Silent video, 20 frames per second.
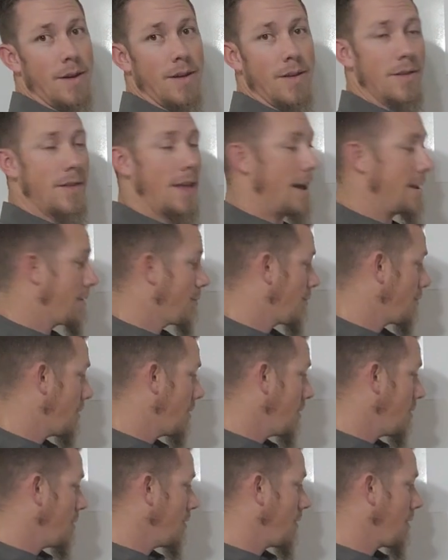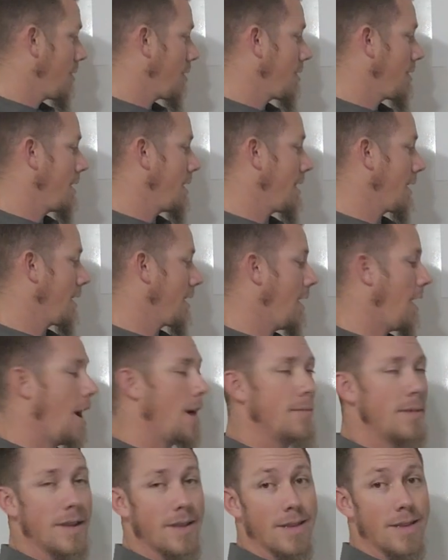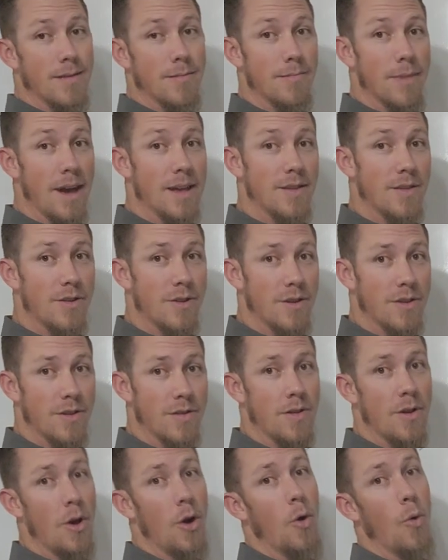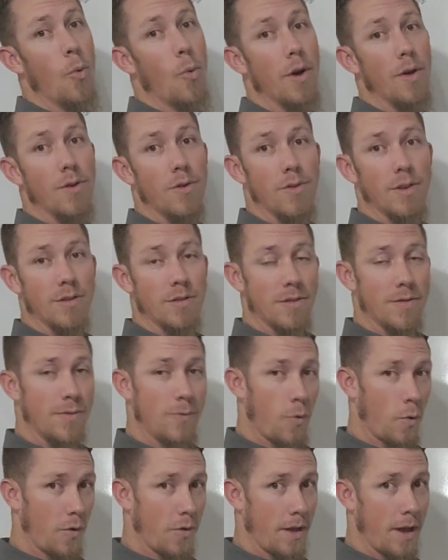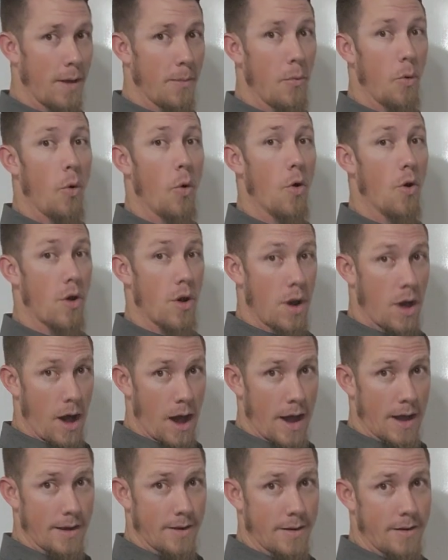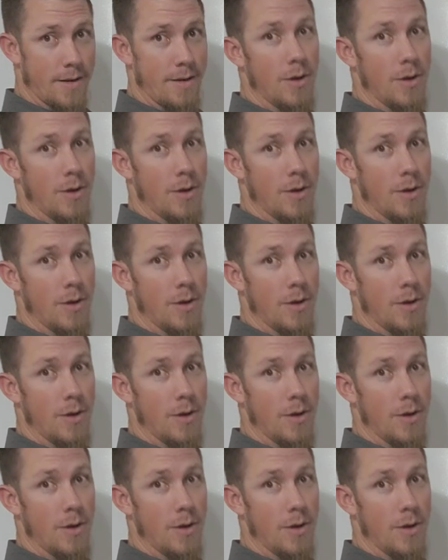That's where you learn in the comments and the messages whether this is for them or not.